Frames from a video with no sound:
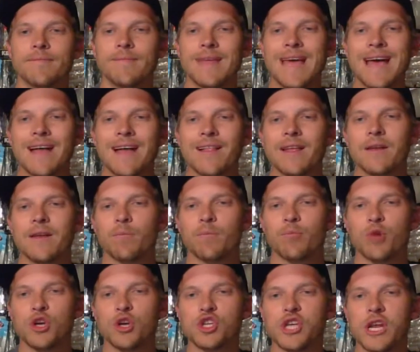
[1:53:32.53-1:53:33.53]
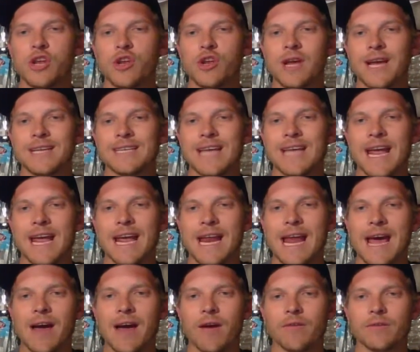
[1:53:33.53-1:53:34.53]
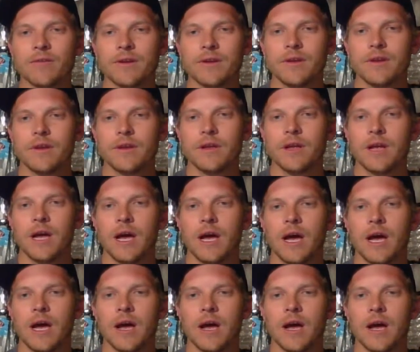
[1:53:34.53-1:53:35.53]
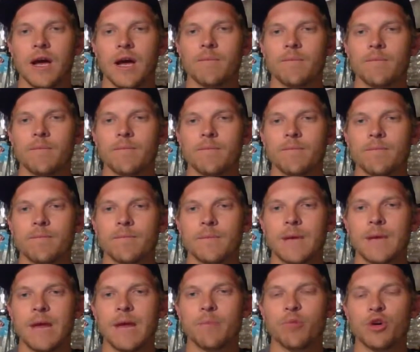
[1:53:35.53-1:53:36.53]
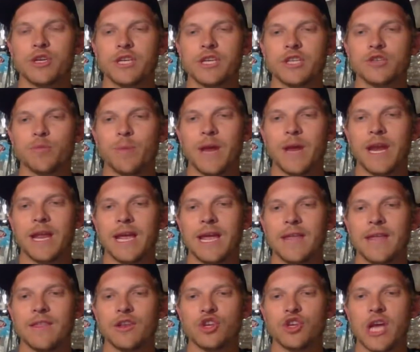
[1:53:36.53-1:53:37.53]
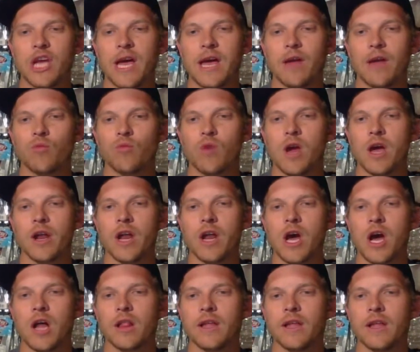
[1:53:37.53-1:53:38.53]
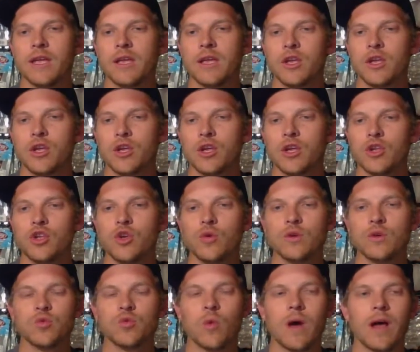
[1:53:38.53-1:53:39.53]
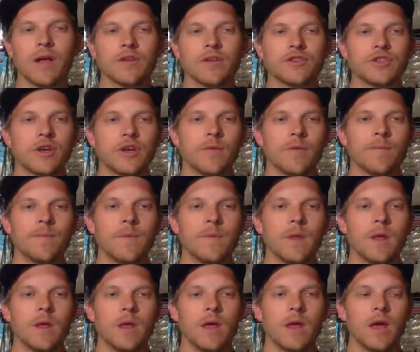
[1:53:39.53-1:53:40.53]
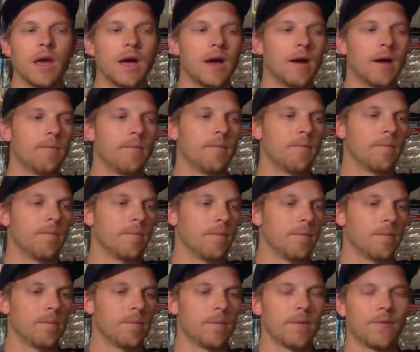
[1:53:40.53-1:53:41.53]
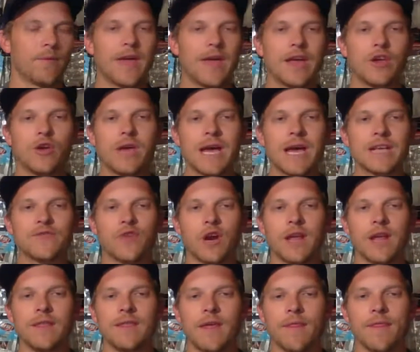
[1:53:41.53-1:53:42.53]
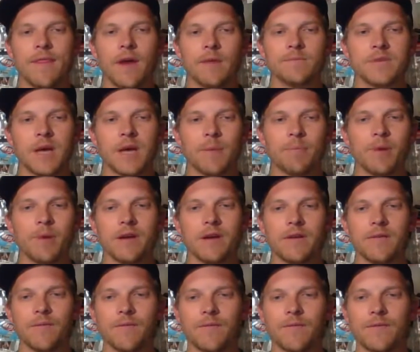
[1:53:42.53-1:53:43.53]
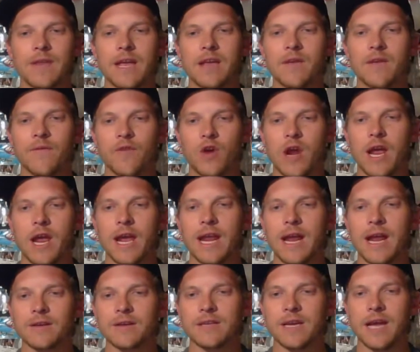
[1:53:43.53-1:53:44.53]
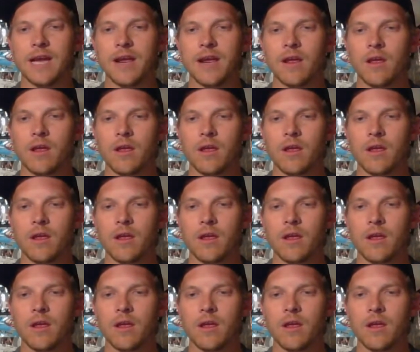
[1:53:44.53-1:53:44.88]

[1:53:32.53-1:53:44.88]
Alan, appreciate you guys hanging out um, and participating in the chat. Ron Holly, you as well. So, um, Thank you guys for hitting the thumbs up button. Thank you for hanging out tonight.